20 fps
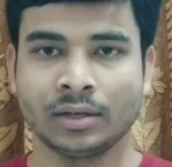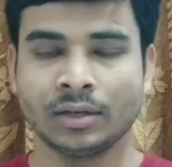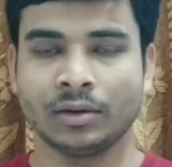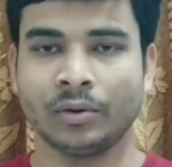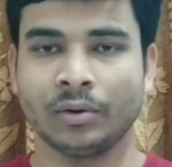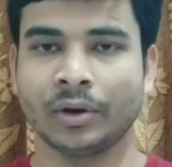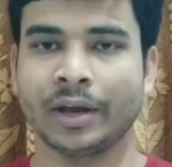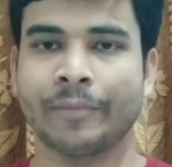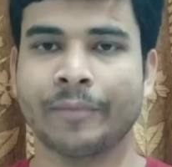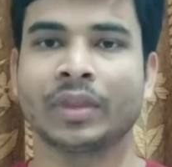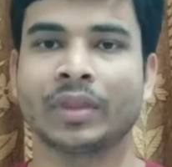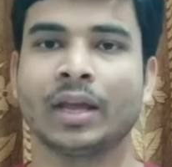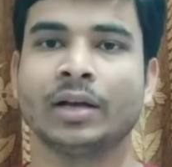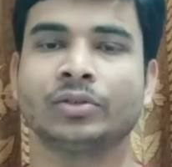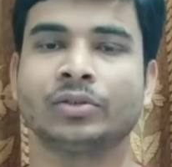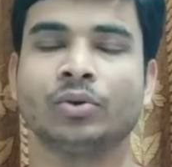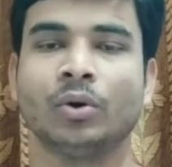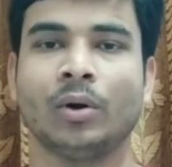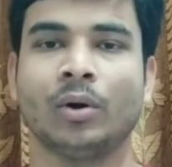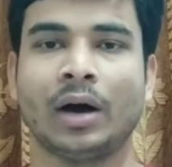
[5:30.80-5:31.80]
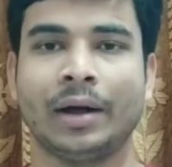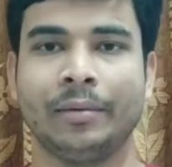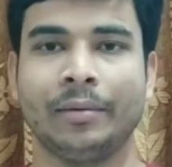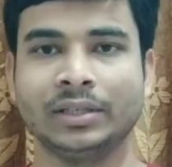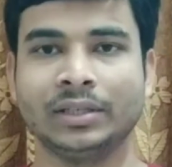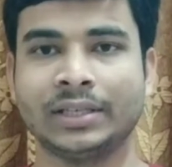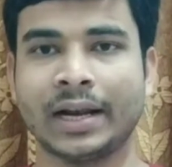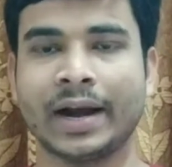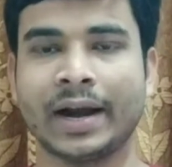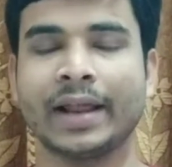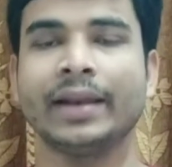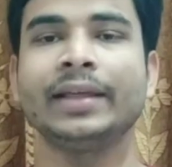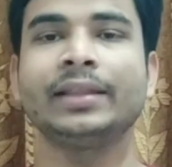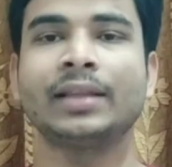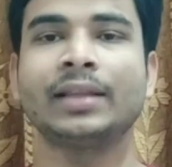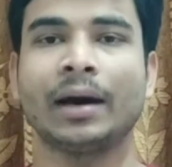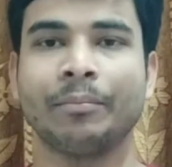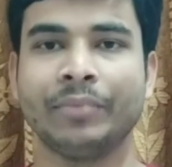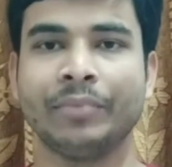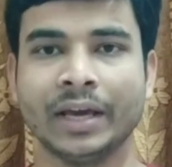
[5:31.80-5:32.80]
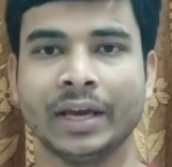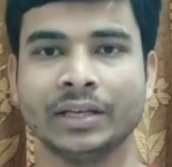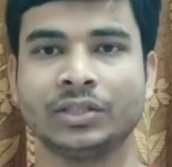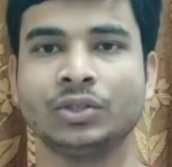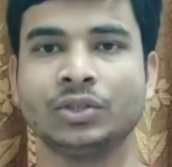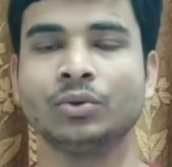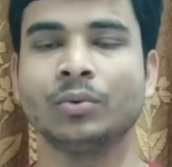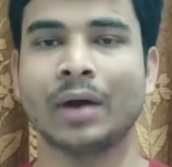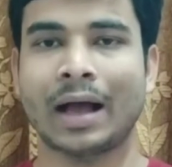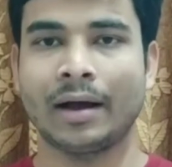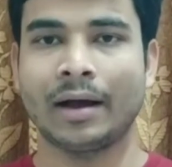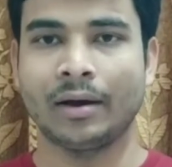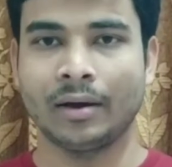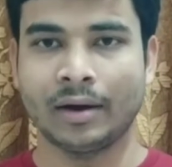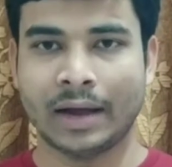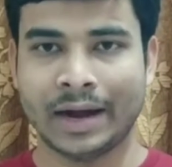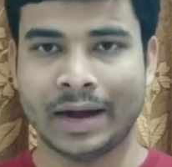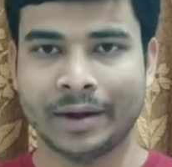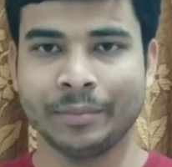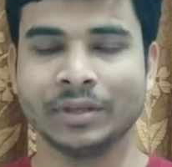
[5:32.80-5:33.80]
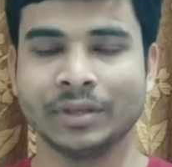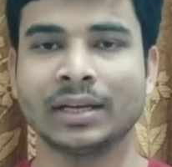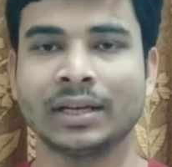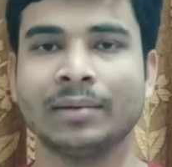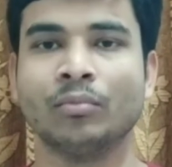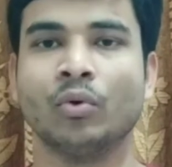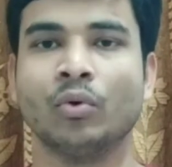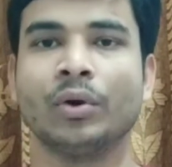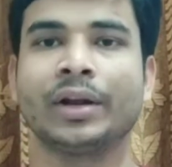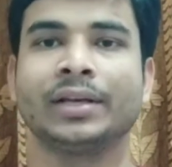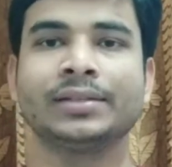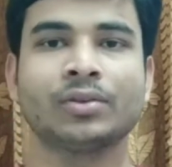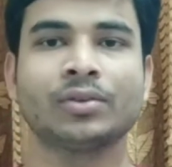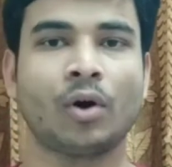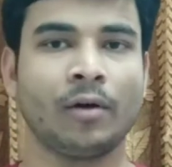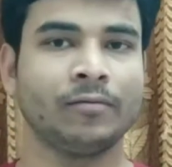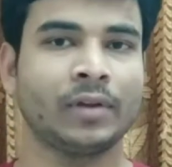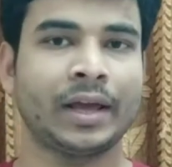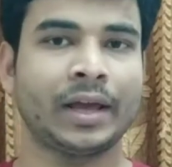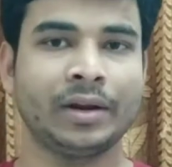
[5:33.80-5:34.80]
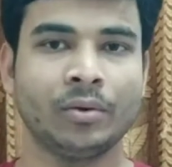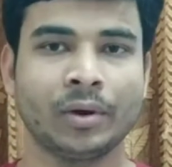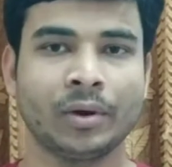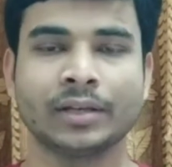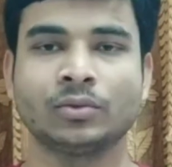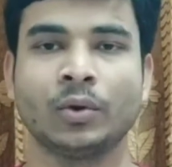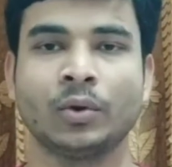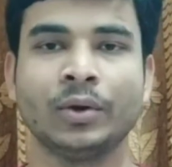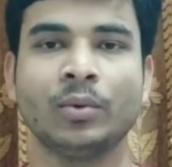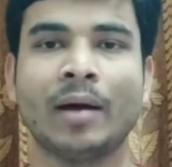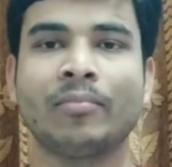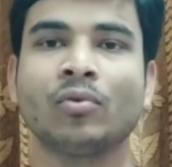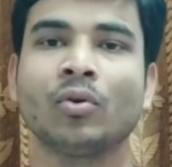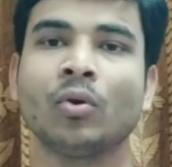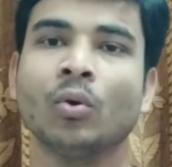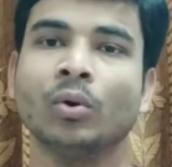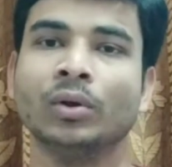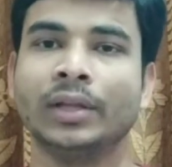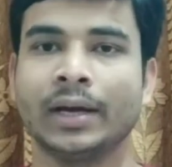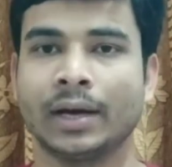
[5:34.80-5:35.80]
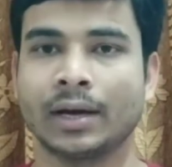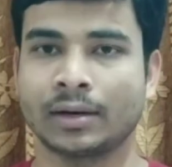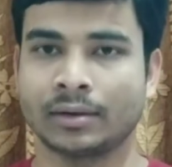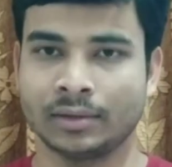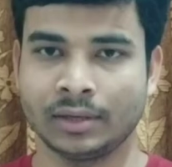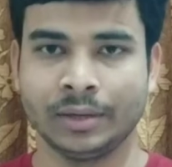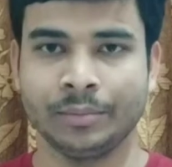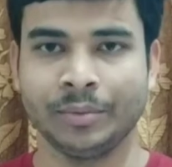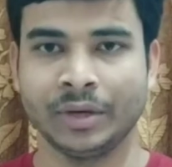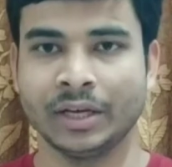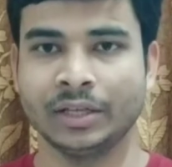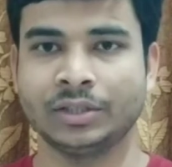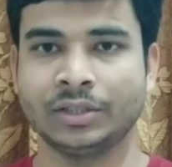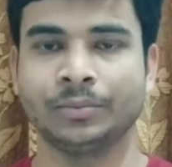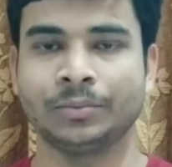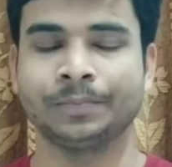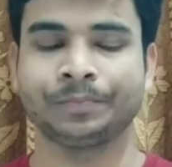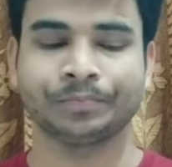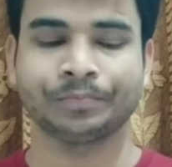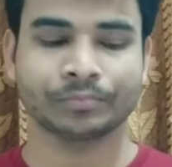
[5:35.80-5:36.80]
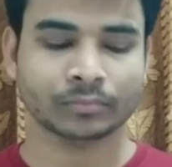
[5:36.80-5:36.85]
Okay. So generally the B H U admission mode is offline. Okay. So you have to go there in B H U.